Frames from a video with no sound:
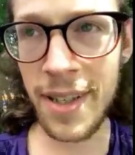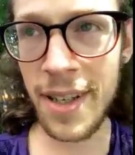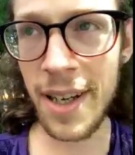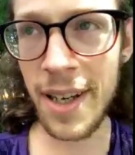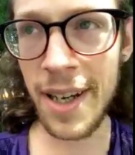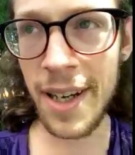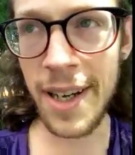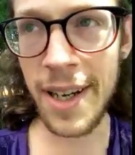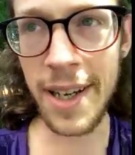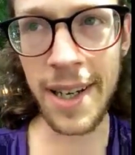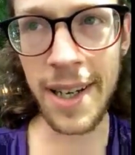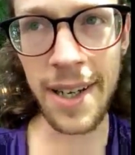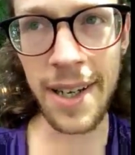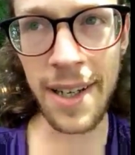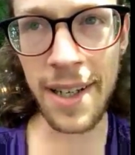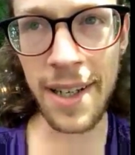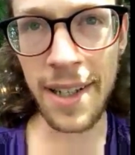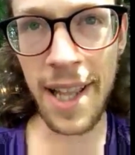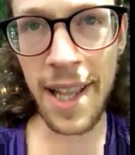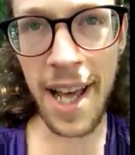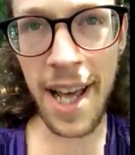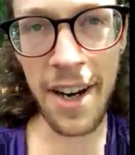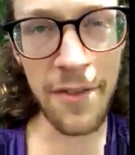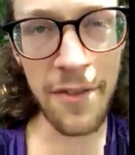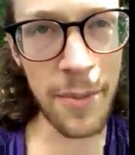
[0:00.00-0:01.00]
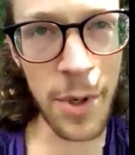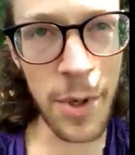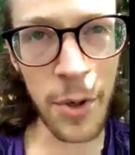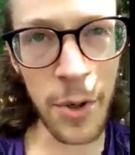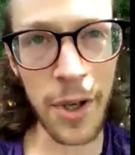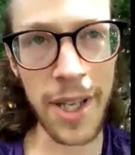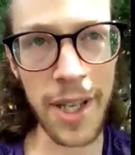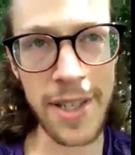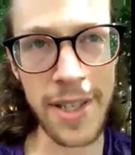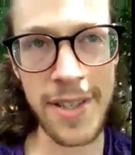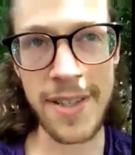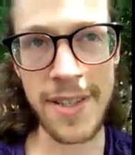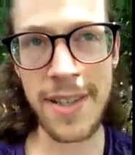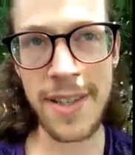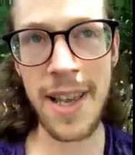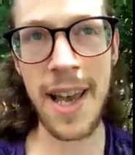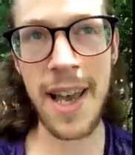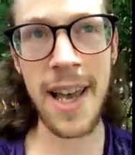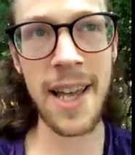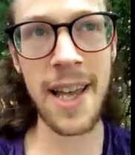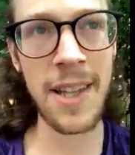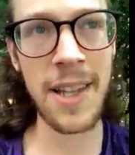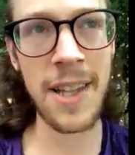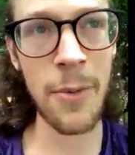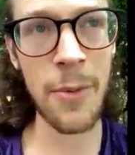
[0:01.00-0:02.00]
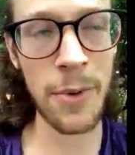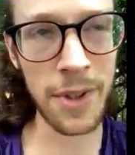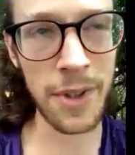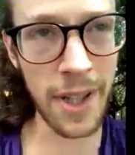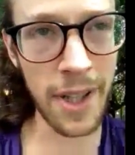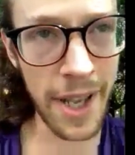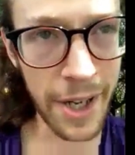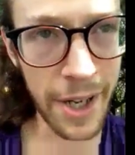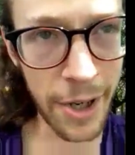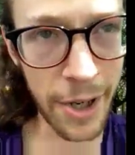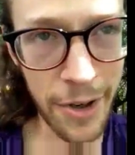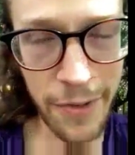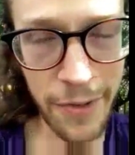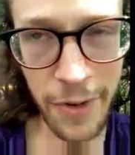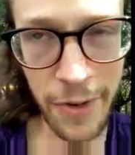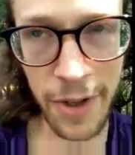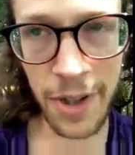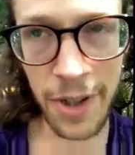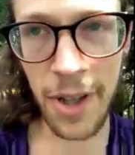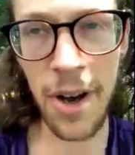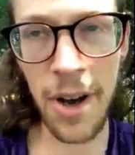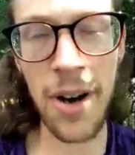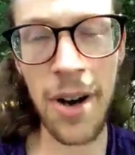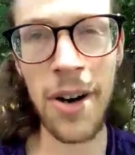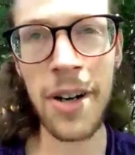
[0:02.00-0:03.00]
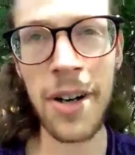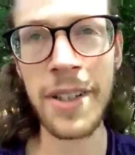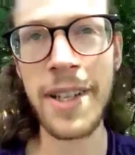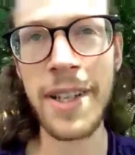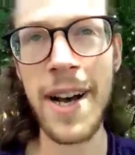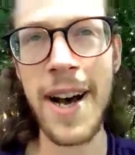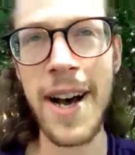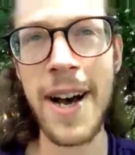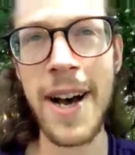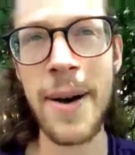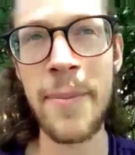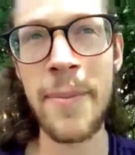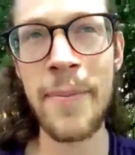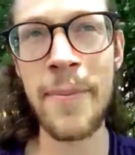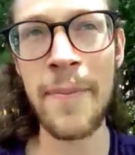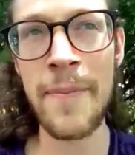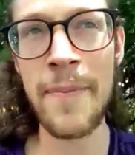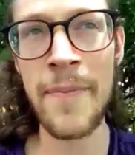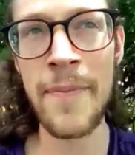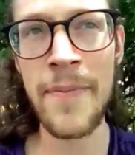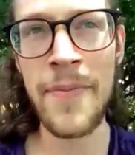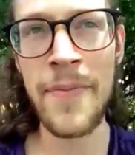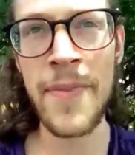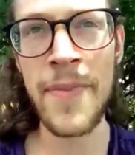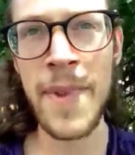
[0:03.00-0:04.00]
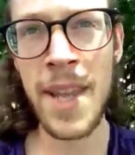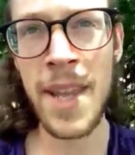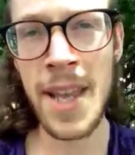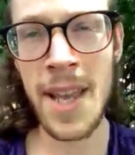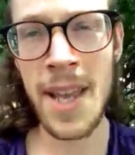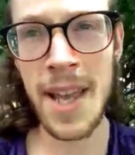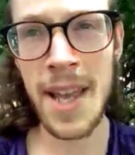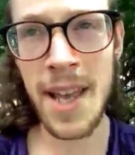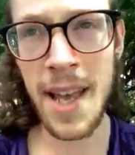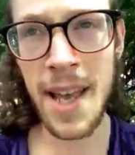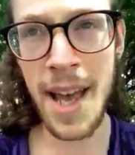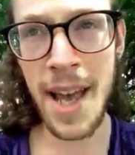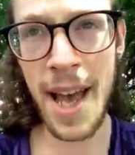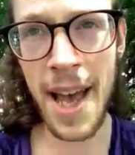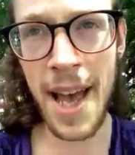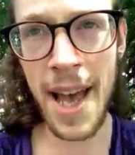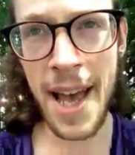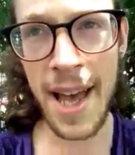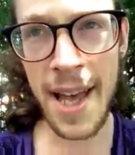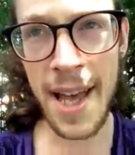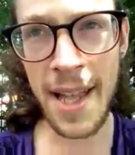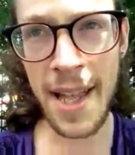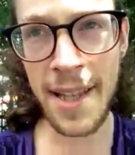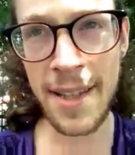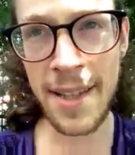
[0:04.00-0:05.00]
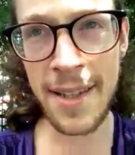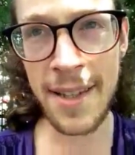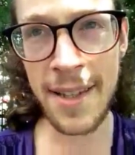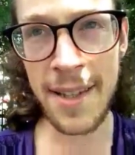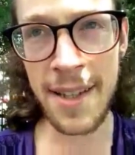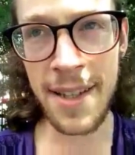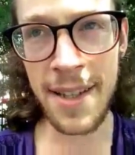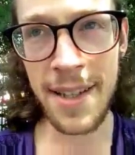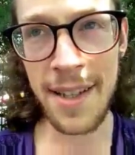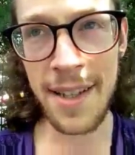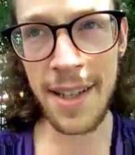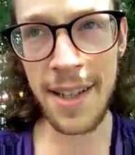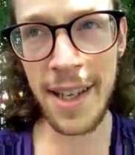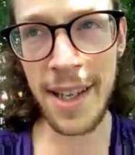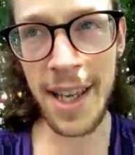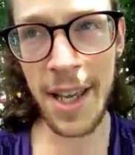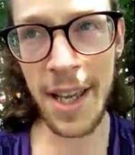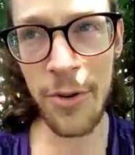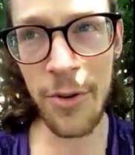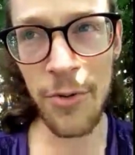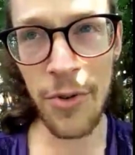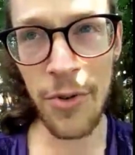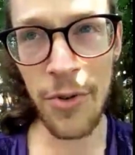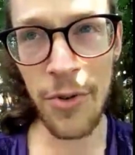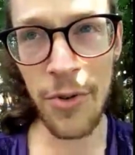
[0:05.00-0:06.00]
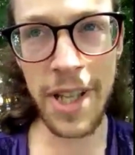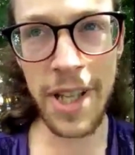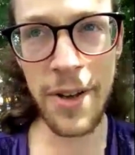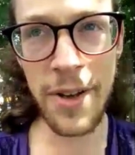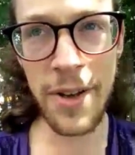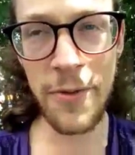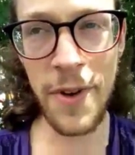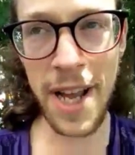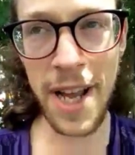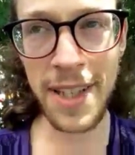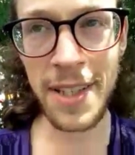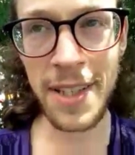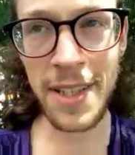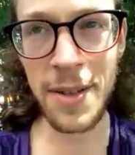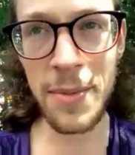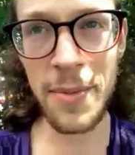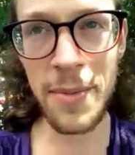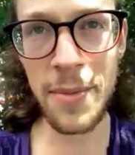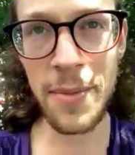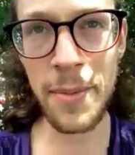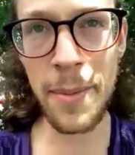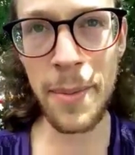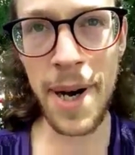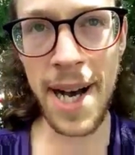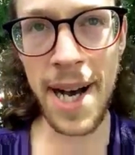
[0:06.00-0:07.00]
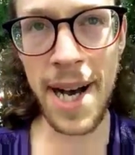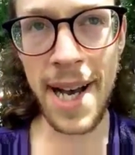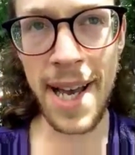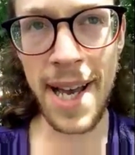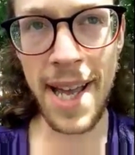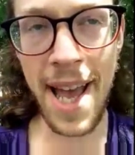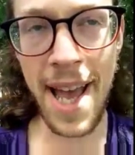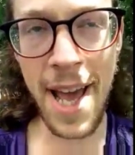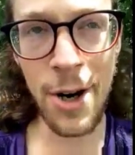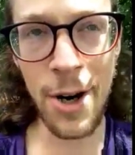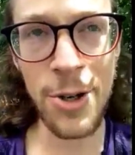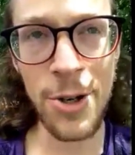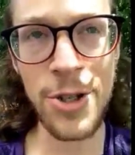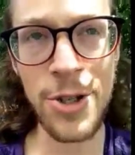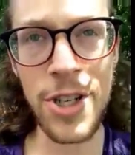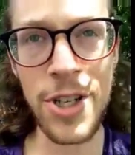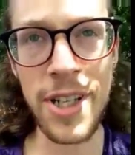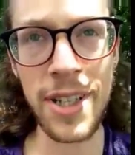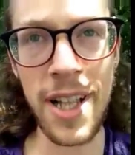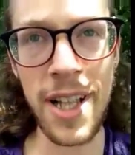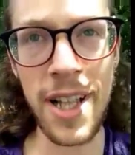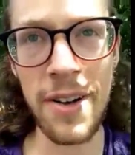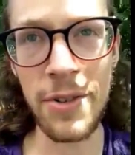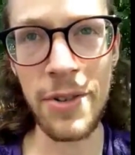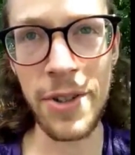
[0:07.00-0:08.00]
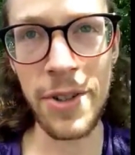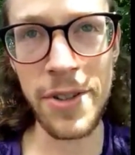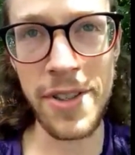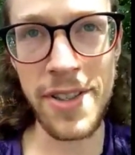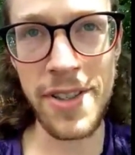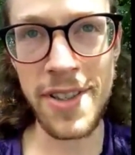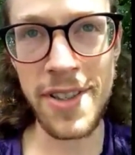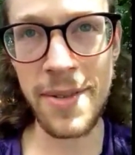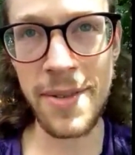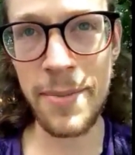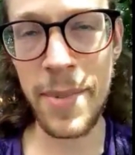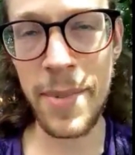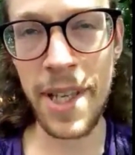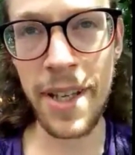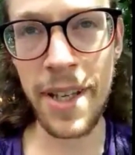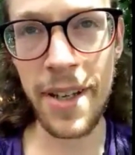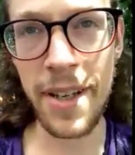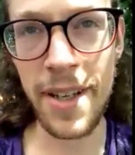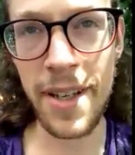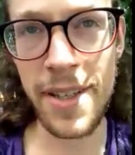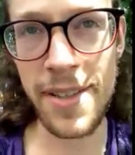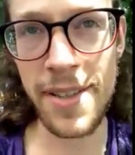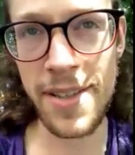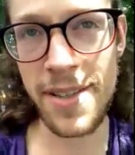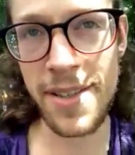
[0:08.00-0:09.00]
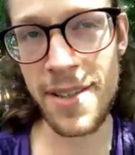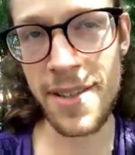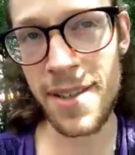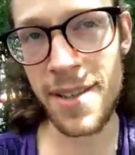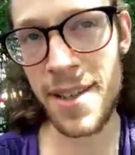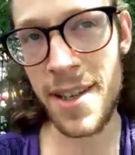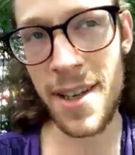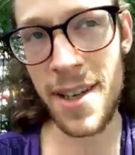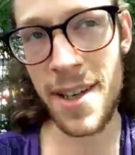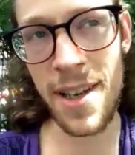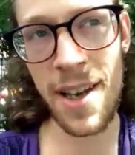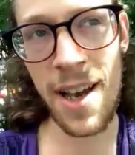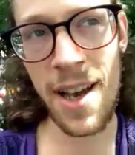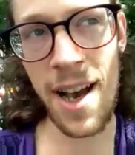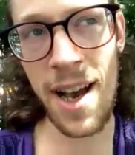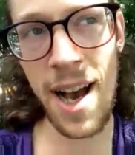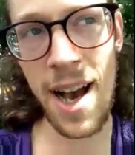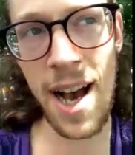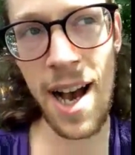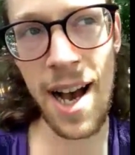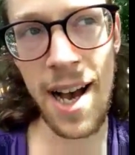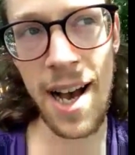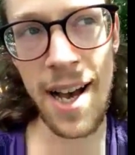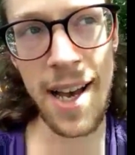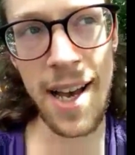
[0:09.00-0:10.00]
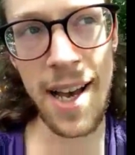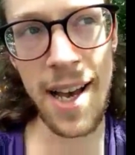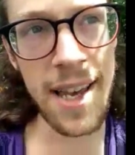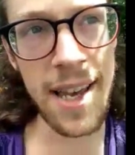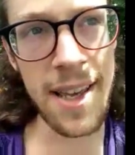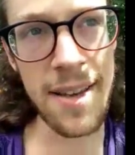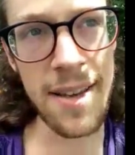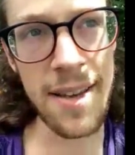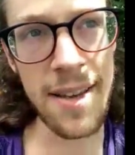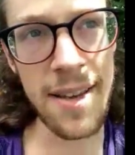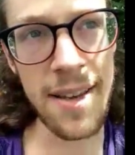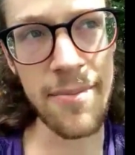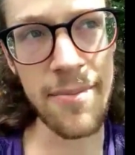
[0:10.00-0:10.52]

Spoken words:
a lot of mucus, and it would linger for a long time. And it really affected my energy levels because I